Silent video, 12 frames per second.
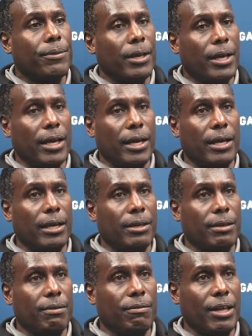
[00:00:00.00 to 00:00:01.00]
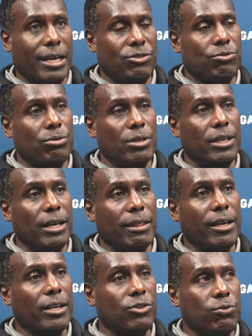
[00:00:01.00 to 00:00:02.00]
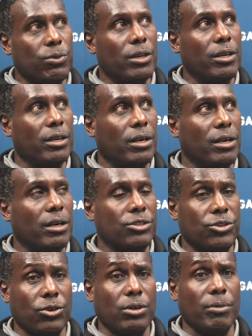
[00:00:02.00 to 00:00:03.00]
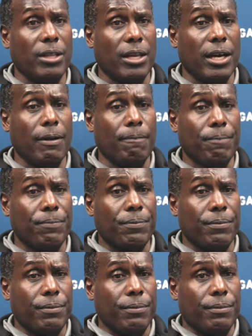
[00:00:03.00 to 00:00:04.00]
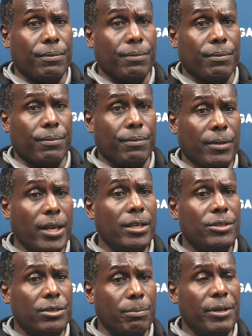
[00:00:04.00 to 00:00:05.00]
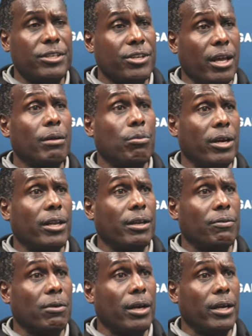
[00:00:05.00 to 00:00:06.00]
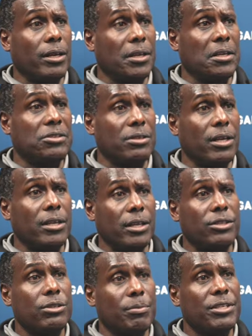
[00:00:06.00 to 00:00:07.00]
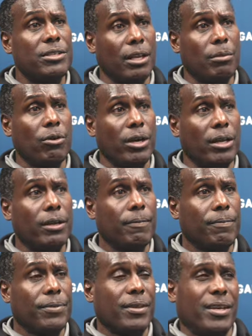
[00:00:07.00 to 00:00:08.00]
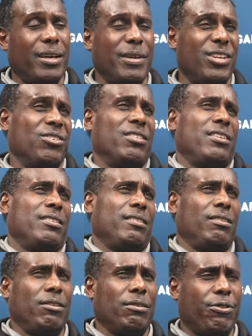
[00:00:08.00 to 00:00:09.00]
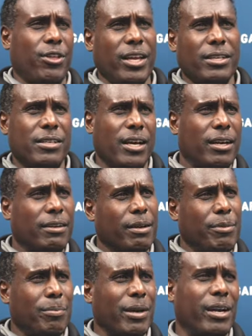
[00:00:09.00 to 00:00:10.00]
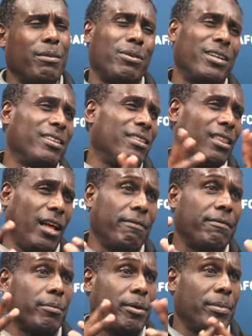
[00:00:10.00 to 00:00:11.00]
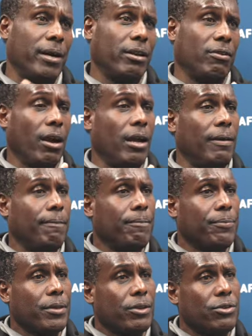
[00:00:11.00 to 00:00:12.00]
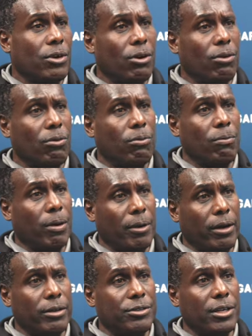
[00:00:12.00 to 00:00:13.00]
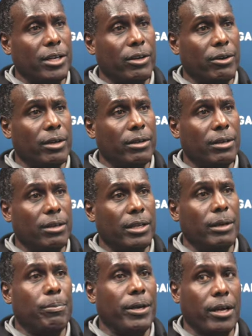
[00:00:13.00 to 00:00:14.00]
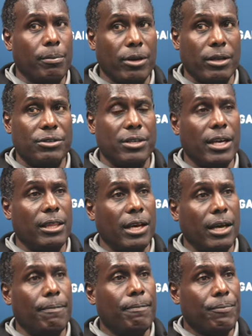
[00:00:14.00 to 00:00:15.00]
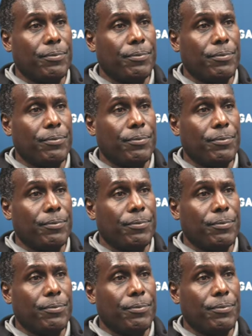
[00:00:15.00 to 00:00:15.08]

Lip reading: And that's really, I think it's really a tournament that needs to be celebrated, right? It needs to be celebrated. I mean, are there things that could be better, but life could be better, right? So I'm not going to sit here and nitpick. I'm going to say that,